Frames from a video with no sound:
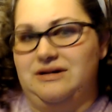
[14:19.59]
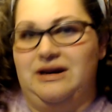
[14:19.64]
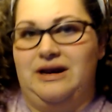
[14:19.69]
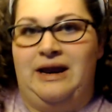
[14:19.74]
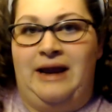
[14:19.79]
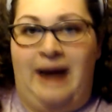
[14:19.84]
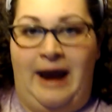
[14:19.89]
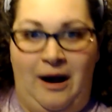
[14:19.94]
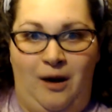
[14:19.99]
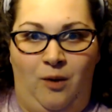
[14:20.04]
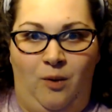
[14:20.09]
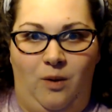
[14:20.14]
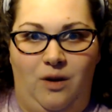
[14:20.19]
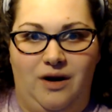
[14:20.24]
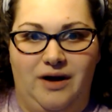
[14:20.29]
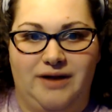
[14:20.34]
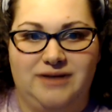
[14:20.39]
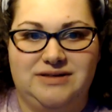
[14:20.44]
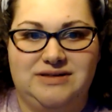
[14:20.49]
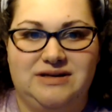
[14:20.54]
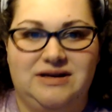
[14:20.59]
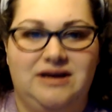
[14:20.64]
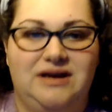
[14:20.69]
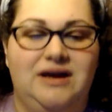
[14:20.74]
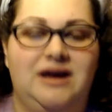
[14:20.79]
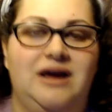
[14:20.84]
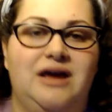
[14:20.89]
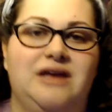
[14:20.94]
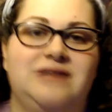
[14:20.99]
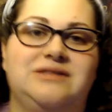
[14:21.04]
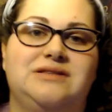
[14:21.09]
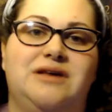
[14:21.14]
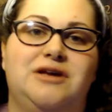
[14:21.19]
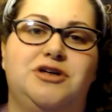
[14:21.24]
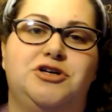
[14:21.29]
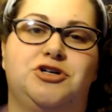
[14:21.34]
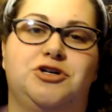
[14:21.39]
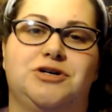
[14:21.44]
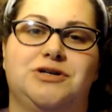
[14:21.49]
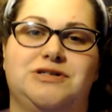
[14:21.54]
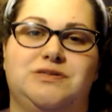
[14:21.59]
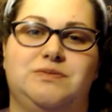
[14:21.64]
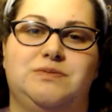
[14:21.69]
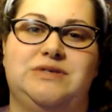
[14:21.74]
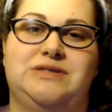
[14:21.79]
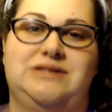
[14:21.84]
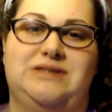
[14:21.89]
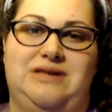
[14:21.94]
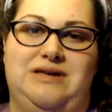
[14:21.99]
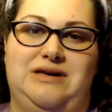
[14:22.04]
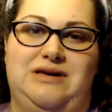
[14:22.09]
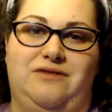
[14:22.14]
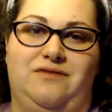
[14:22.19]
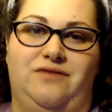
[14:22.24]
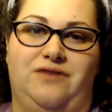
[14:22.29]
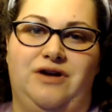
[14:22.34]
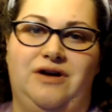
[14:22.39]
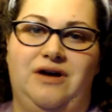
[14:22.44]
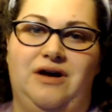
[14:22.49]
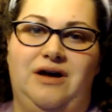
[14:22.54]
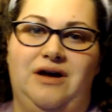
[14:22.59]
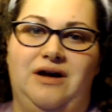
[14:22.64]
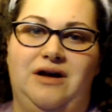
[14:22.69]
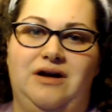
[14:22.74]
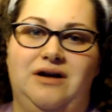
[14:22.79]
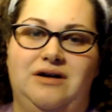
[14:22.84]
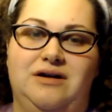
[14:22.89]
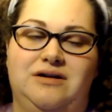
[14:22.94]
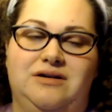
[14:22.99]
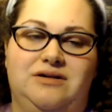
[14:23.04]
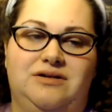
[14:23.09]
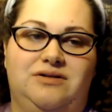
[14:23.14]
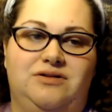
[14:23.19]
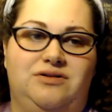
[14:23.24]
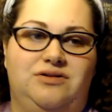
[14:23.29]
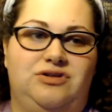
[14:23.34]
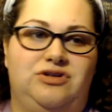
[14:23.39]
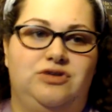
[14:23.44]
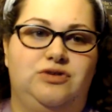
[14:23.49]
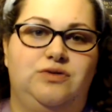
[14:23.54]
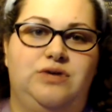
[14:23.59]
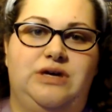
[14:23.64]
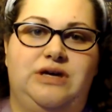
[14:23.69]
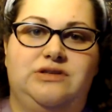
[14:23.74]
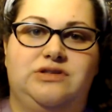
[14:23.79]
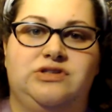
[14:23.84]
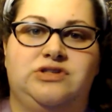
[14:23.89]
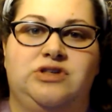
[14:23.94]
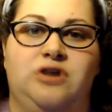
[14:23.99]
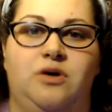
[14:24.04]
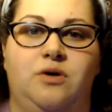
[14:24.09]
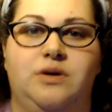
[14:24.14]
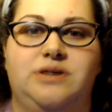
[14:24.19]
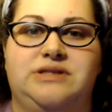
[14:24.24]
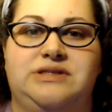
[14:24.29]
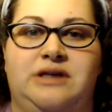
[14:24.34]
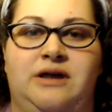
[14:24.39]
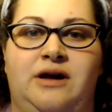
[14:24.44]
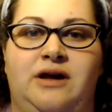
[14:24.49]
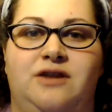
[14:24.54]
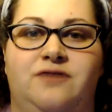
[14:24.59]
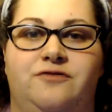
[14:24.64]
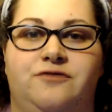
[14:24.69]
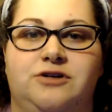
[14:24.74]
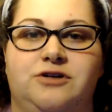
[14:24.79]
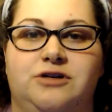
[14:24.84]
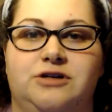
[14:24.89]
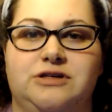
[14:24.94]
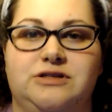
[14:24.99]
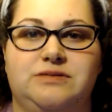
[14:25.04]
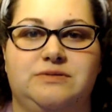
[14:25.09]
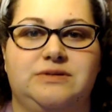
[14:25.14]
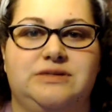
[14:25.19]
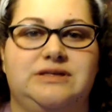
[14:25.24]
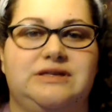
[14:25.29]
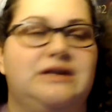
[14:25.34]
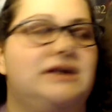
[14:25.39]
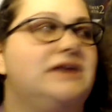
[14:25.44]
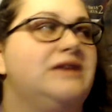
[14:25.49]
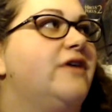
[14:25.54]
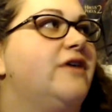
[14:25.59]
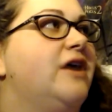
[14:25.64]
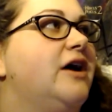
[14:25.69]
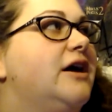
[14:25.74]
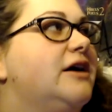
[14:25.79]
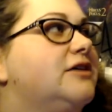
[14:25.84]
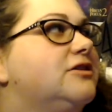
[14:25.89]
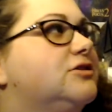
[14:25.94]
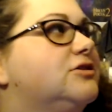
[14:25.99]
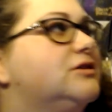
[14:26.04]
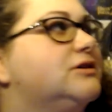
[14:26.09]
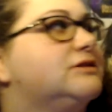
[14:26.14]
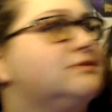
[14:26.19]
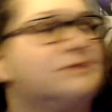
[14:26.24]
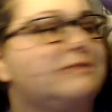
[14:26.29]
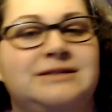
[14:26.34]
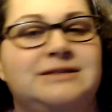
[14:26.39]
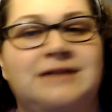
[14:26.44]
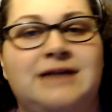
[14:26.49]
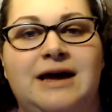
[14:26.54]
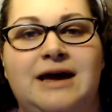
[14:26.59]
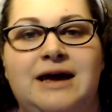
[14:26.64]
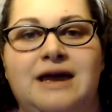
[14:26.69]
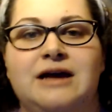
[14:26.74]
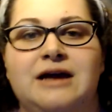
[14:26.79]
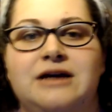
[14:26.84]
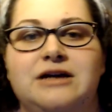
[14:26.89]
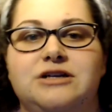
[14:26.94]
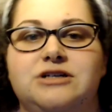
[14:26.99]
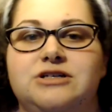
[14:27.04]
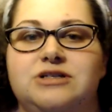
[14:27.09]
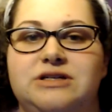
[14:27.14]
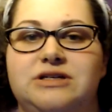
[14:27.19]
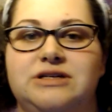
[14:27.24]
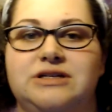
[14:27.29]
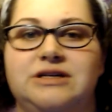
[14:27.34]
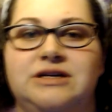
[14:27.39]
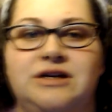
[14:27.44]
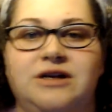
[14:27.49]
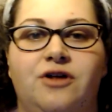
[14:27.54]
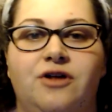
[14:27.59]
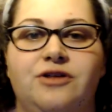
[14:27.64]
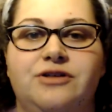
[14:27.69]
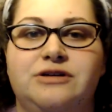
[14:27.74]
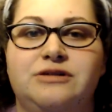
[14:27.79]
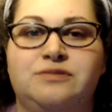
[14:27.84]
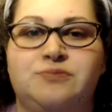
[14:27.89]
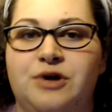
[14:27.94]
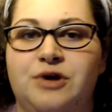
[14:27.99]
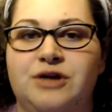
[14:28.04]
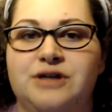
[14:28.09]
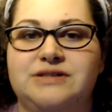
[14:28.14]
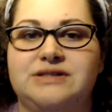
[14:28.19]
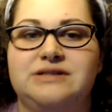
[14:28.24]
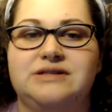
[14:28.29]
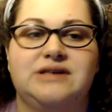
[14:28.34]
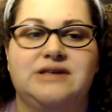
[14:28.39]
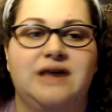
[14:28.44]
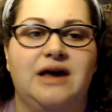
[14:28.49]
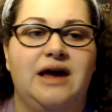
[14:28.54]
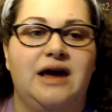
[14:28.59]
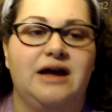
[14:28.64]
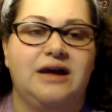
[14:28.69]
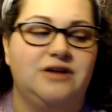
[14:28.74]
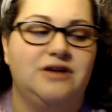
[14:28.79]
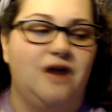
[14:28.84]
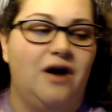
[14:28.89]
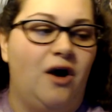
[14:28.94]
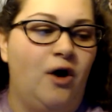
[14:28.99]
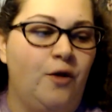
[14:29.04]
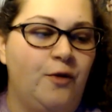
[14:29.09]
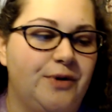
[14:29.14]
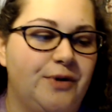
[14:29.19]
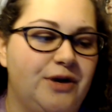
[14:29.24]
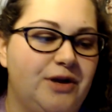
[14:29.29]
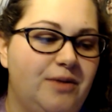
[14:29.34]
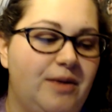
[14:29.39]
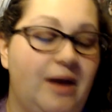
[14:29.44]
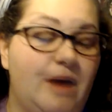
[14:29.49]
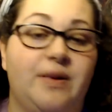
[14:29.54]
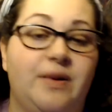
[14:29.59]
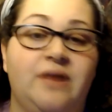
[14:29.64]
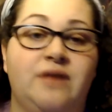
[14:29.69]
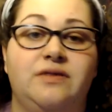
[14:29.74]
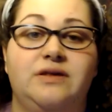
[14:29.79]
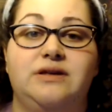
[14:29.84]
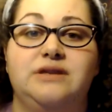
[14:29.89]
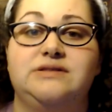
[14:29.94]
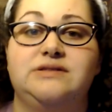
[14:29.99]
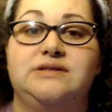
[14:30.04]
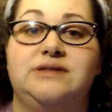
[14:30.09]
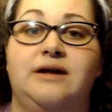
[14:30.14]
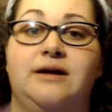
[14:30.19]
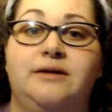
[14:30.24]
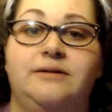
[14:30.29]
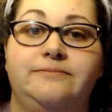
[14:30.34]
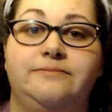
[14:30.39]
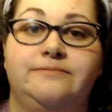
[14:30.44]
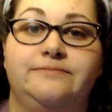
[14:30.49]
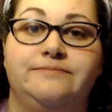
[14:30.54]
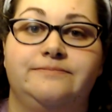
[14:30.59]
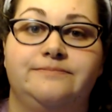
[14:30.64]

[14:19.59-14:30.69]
Now what? It's like Christmas Eve. You get so excited for Christmas Eve and Christmas Day because you're going to get all these presents, and you open them up, and then it's done.